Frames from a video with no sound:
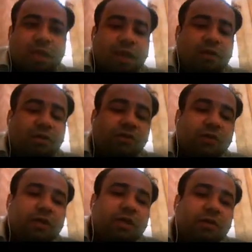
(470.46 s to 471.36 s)
And
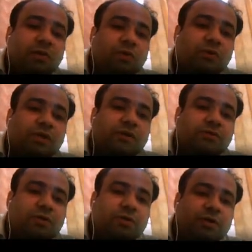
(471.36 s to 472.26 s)
also it includes the
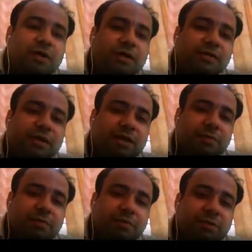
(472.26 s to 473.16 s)
discontinuities that
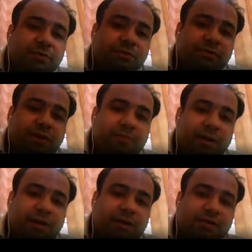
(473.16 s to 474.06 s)
are produced when
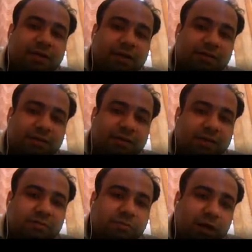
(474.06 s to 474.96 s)
metal is casted
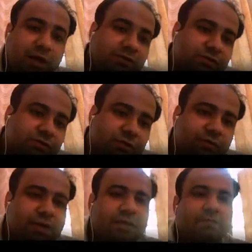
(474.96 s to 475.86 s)
as parts
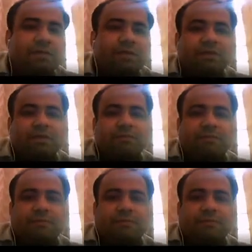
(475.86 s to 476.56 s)
of any given sheet.